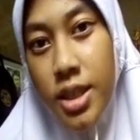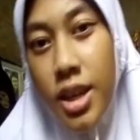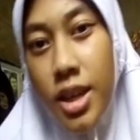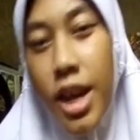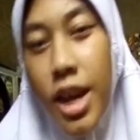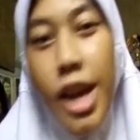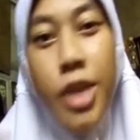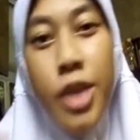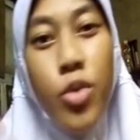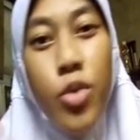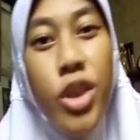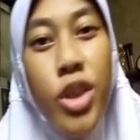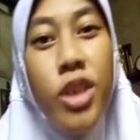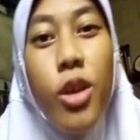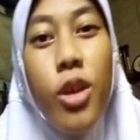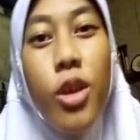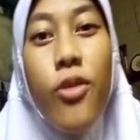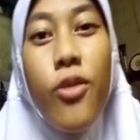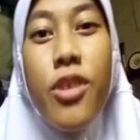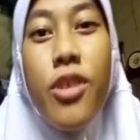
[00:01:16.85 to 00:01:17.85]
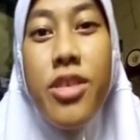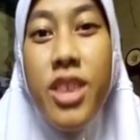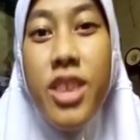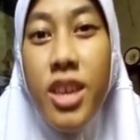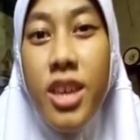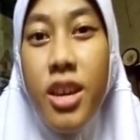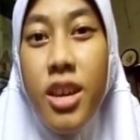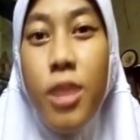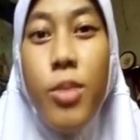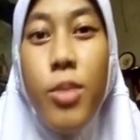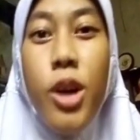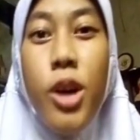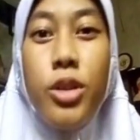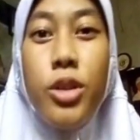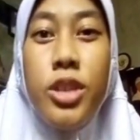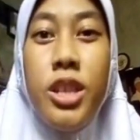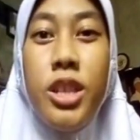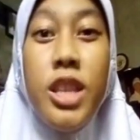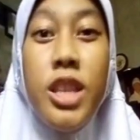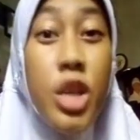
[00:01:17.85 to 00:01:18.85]
and without overthinking
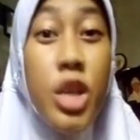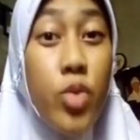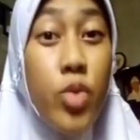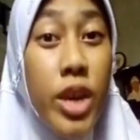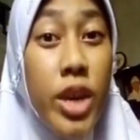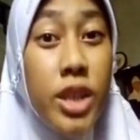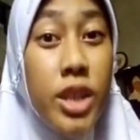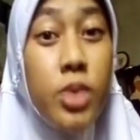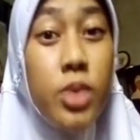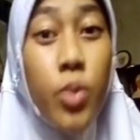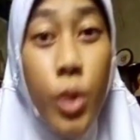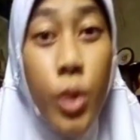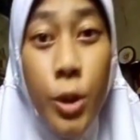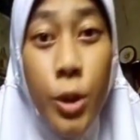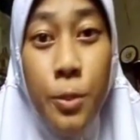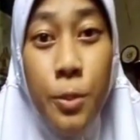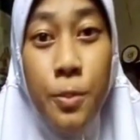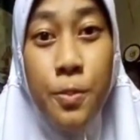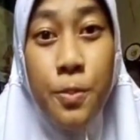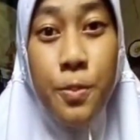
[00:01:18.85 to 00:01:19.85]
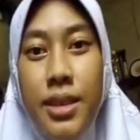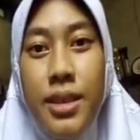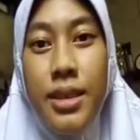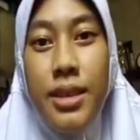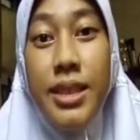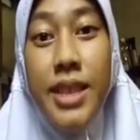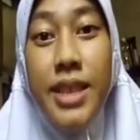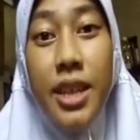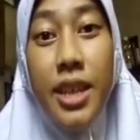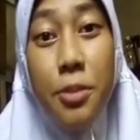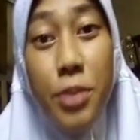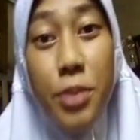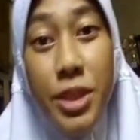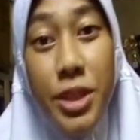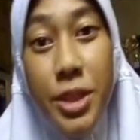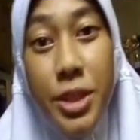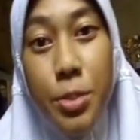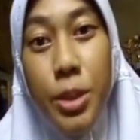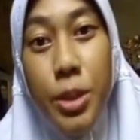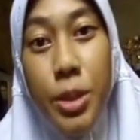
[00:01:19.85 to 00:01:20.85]
about the language form. The second
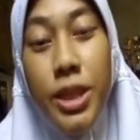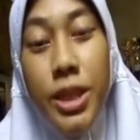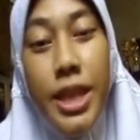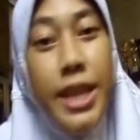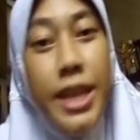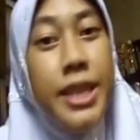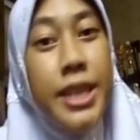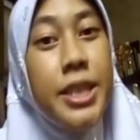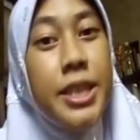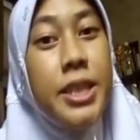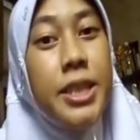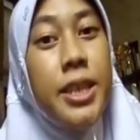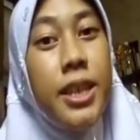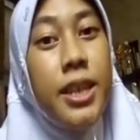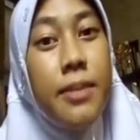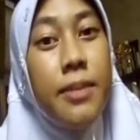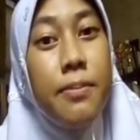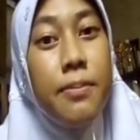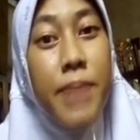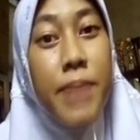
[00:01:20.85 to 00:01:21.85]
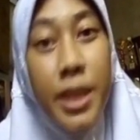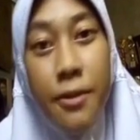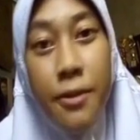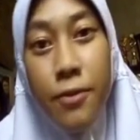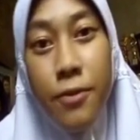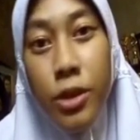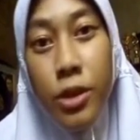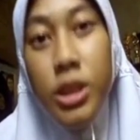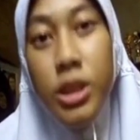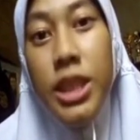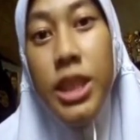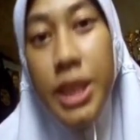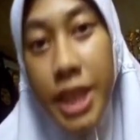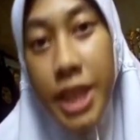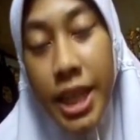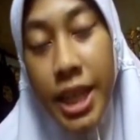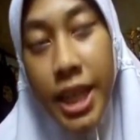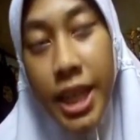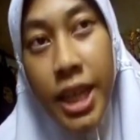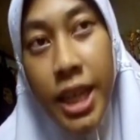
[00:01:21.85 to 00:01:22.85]
principle is meaningful
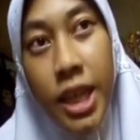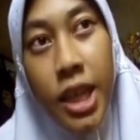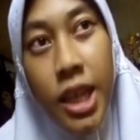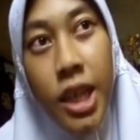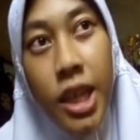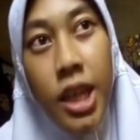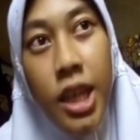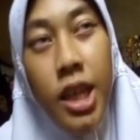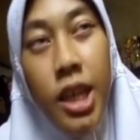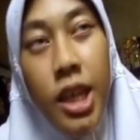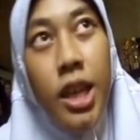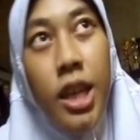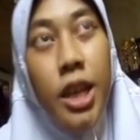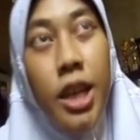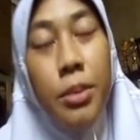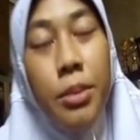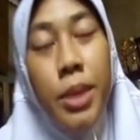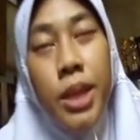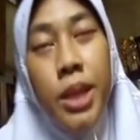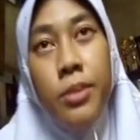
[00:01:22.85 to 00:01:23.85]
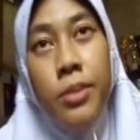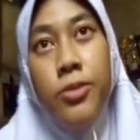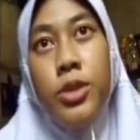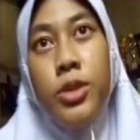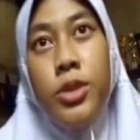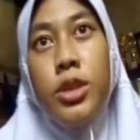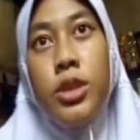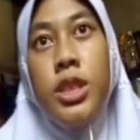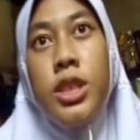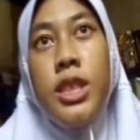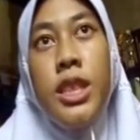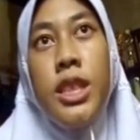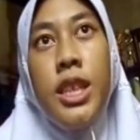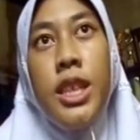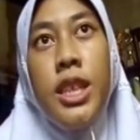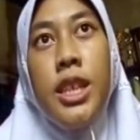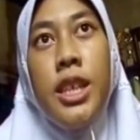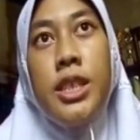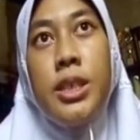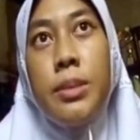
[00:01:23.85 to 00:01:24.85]
learning. In meaningful
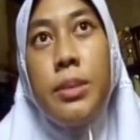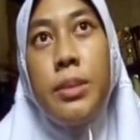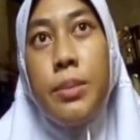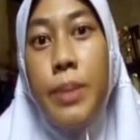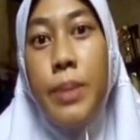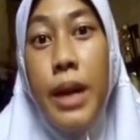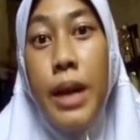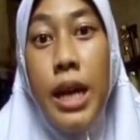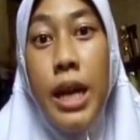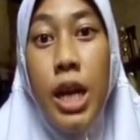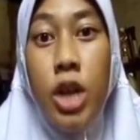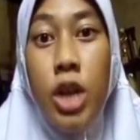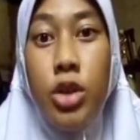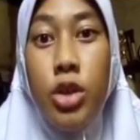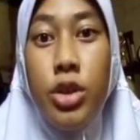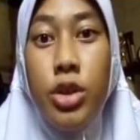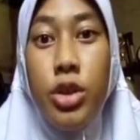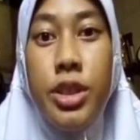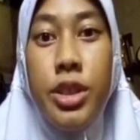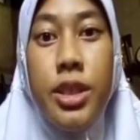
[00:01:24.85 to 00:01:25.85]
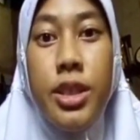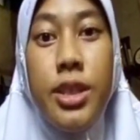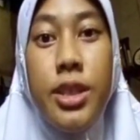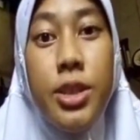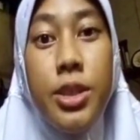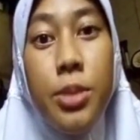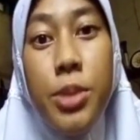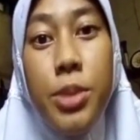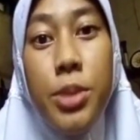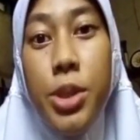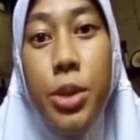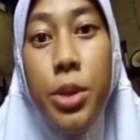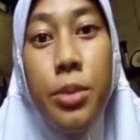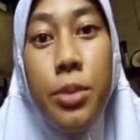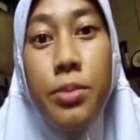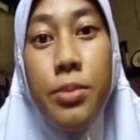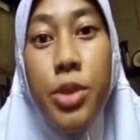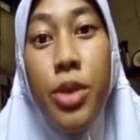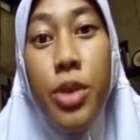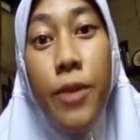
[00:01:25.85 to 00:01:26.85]
learning is about
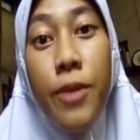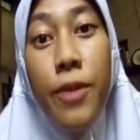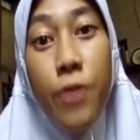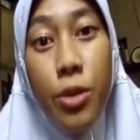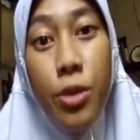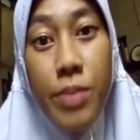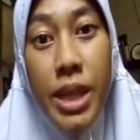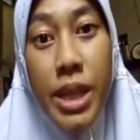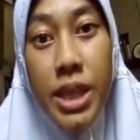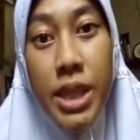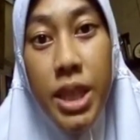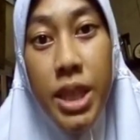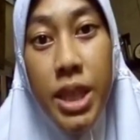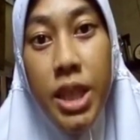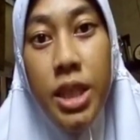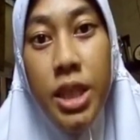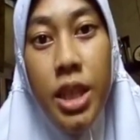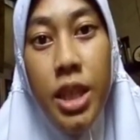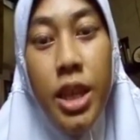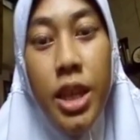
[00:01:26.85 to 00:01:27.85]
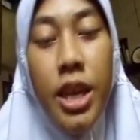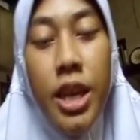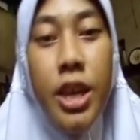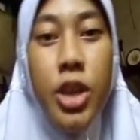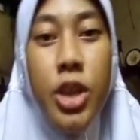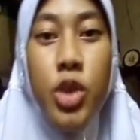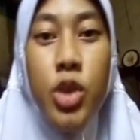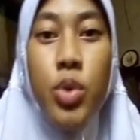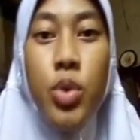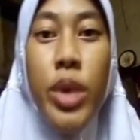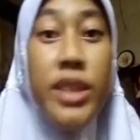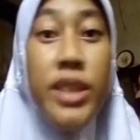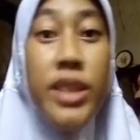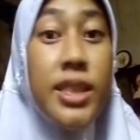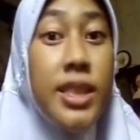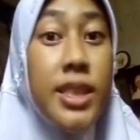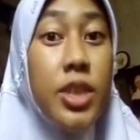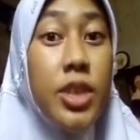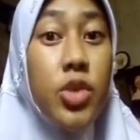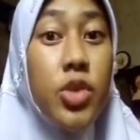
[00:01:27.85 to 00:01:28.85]
subsume new information into
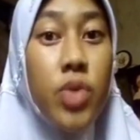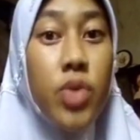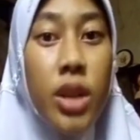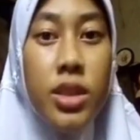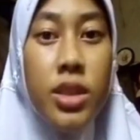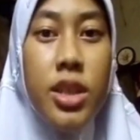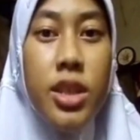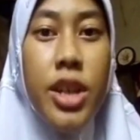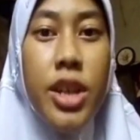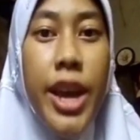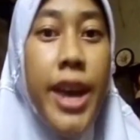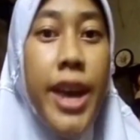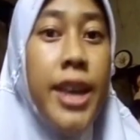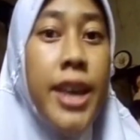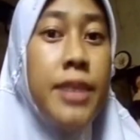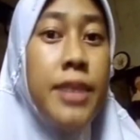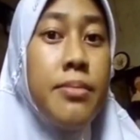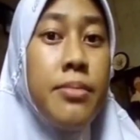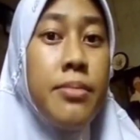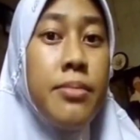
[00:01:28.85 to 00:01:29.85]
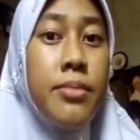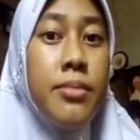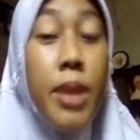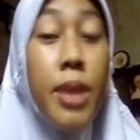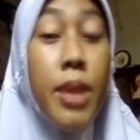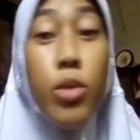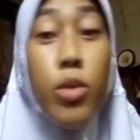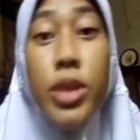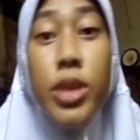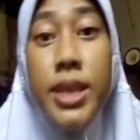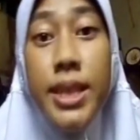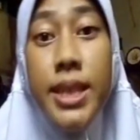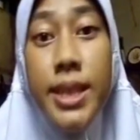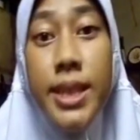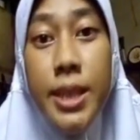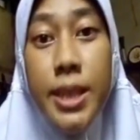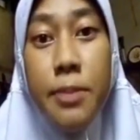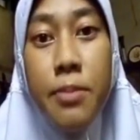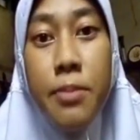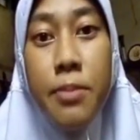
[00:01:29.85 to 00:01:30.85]
existing structure and memory
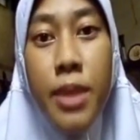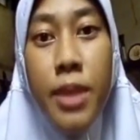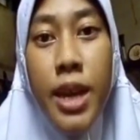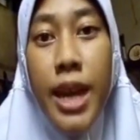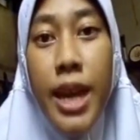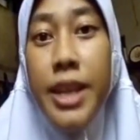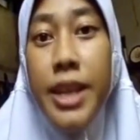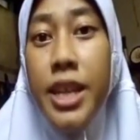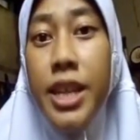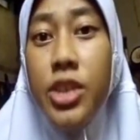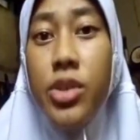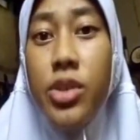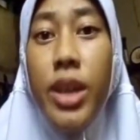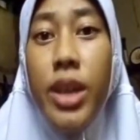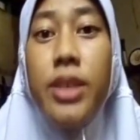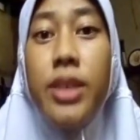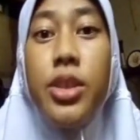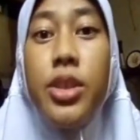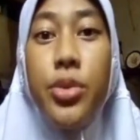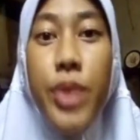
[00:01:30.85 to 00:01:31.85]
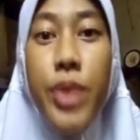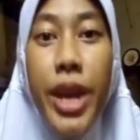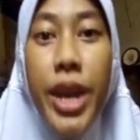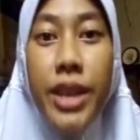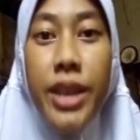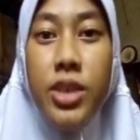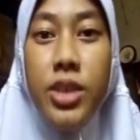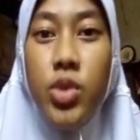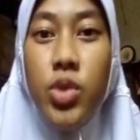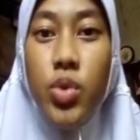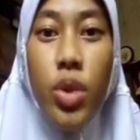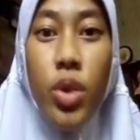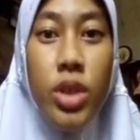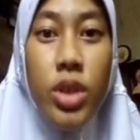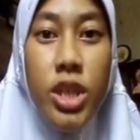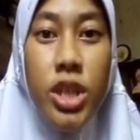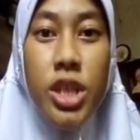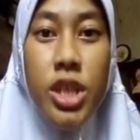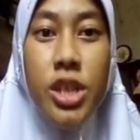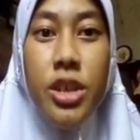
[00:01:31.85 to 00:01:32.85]
system, and it can create
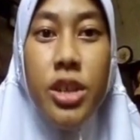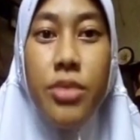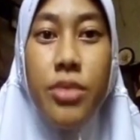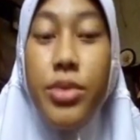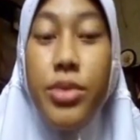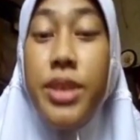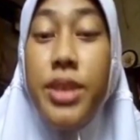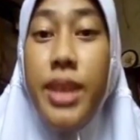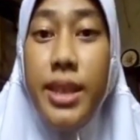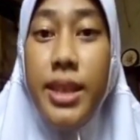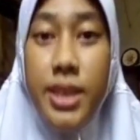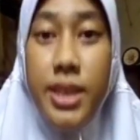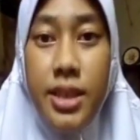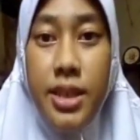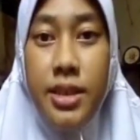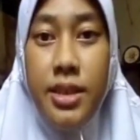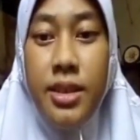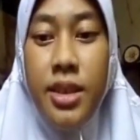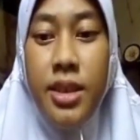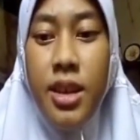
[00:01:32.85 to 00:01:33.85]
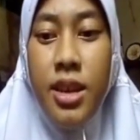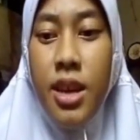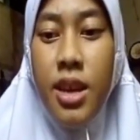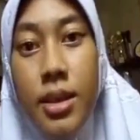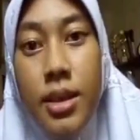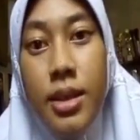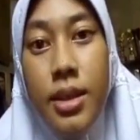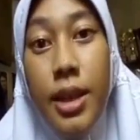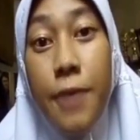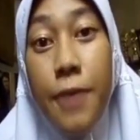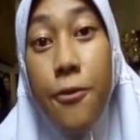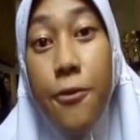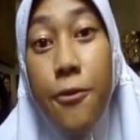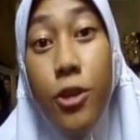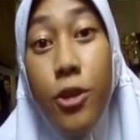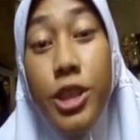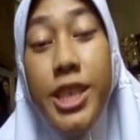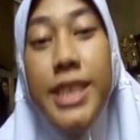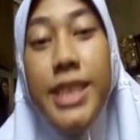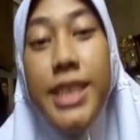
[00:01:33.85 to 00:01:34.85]
stronger retention. And
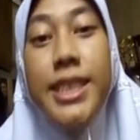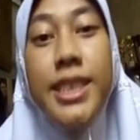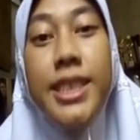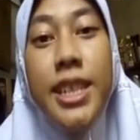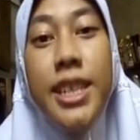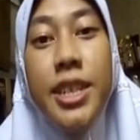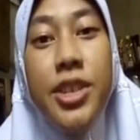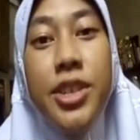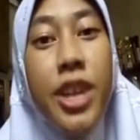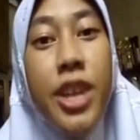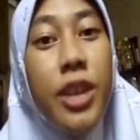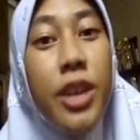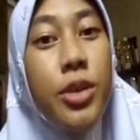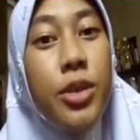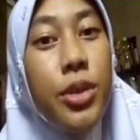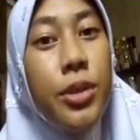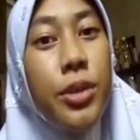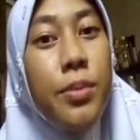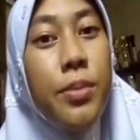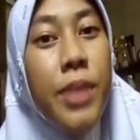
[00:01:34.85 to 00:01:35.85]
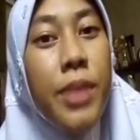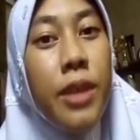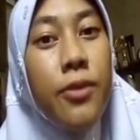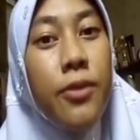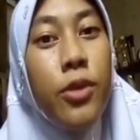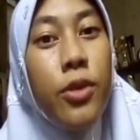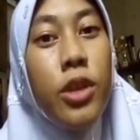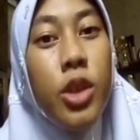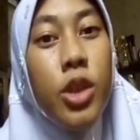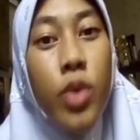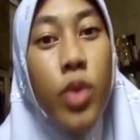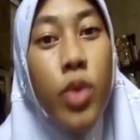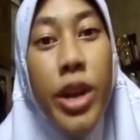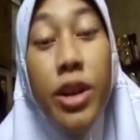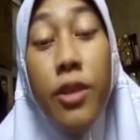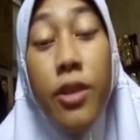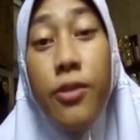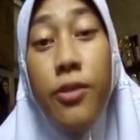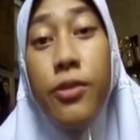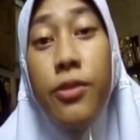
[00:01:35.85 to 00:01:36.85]
for children, they are good meaningful
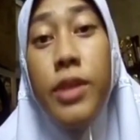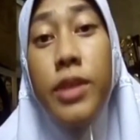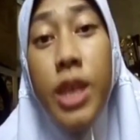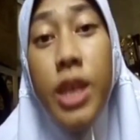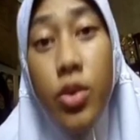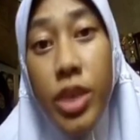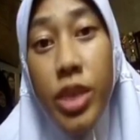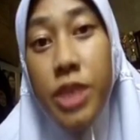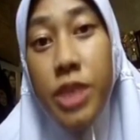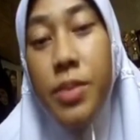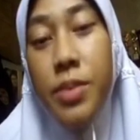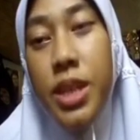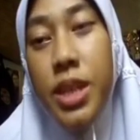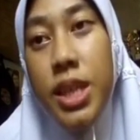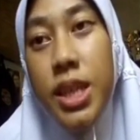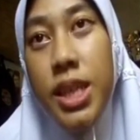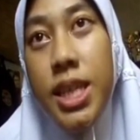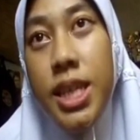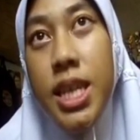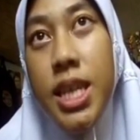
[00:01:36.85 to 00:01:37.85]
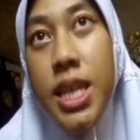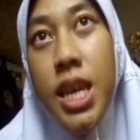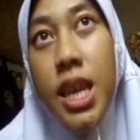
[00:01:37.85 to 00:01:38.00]
acquire of language because